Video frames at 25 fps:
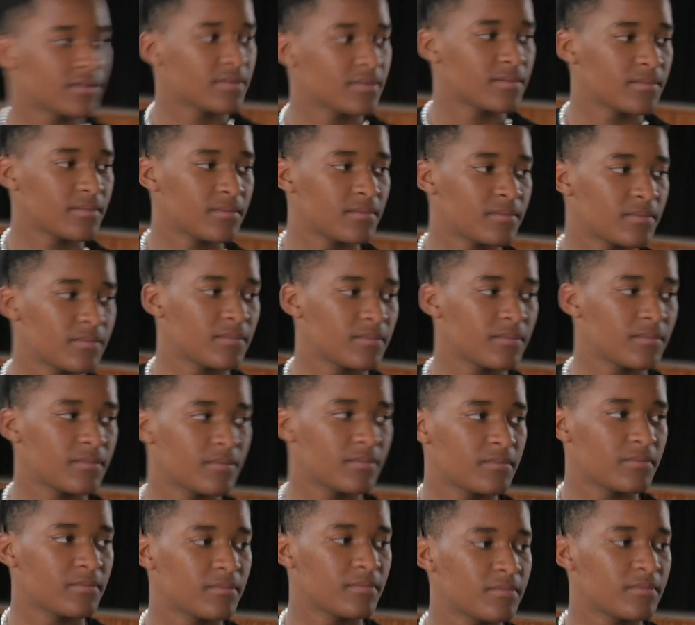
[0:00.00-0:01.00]

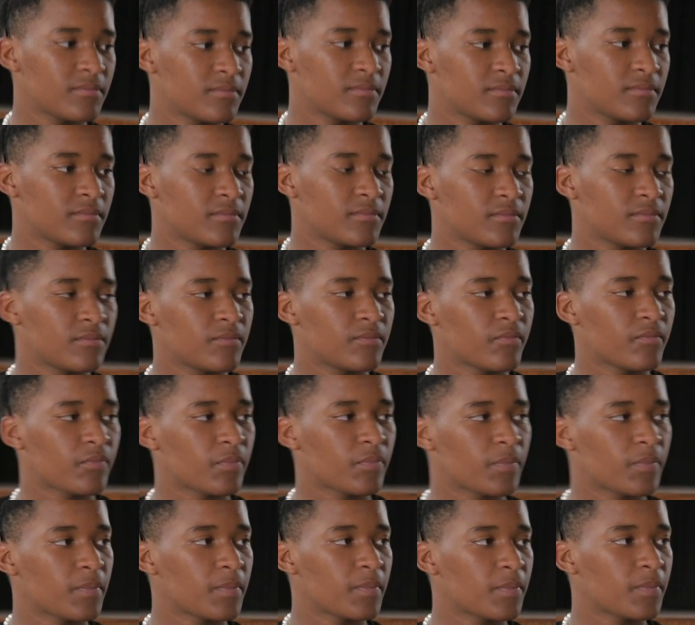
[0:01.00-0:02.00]

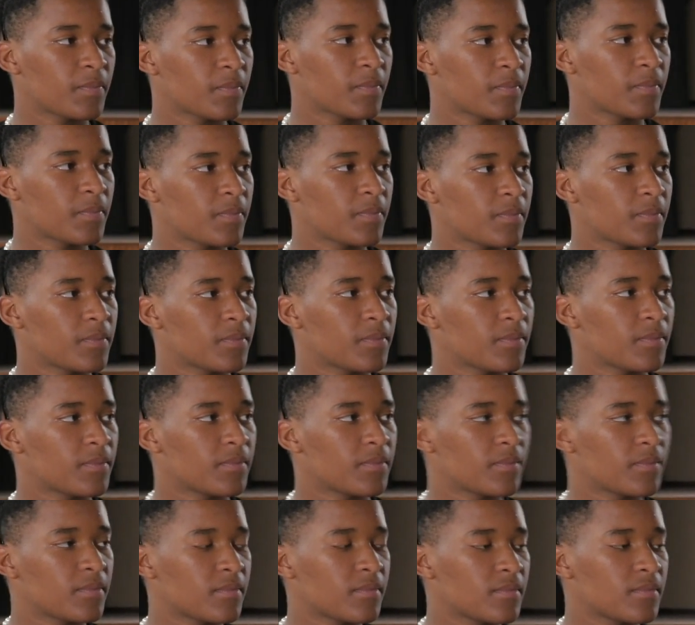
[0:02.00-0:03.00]

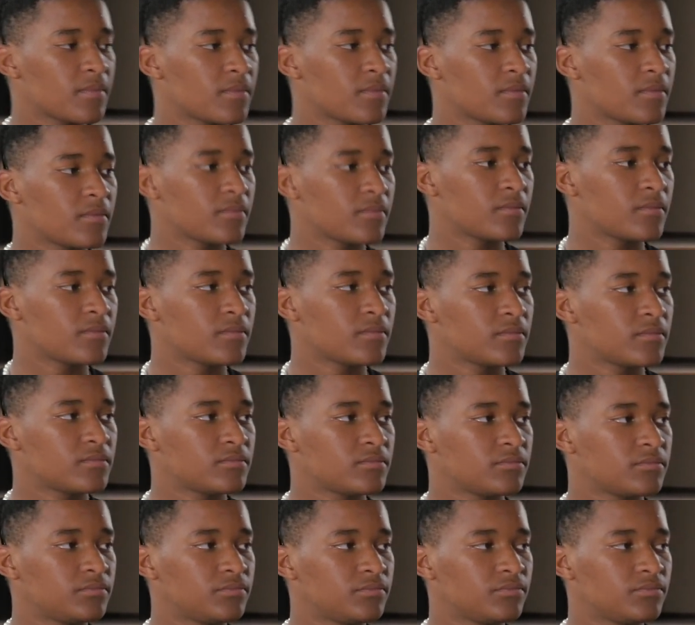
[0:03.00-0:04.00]

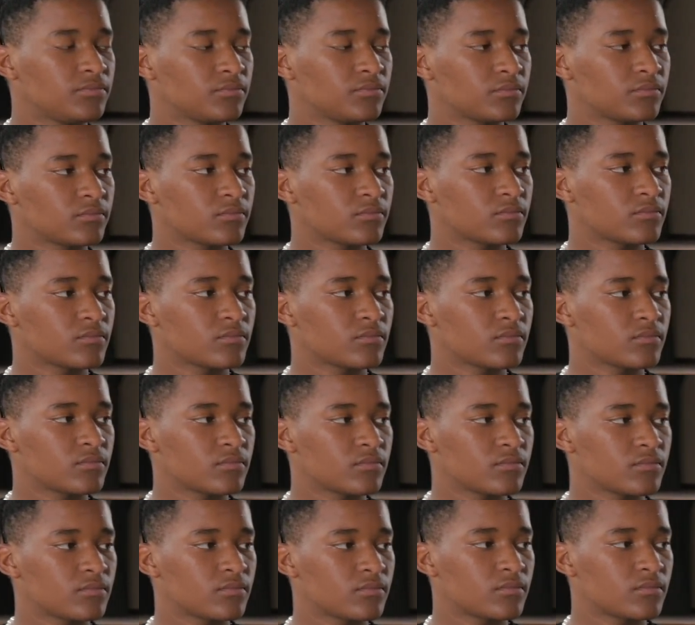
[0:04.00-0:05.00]

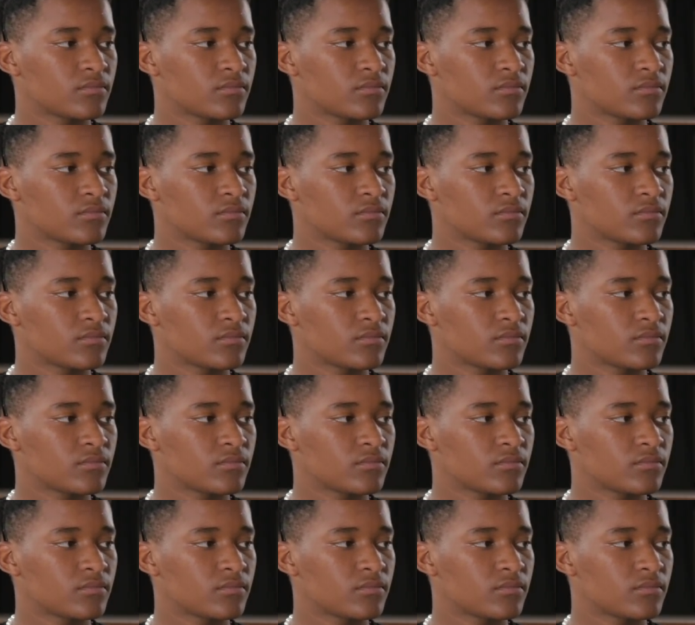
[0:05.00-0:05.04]
No words are spoken by the person on screen.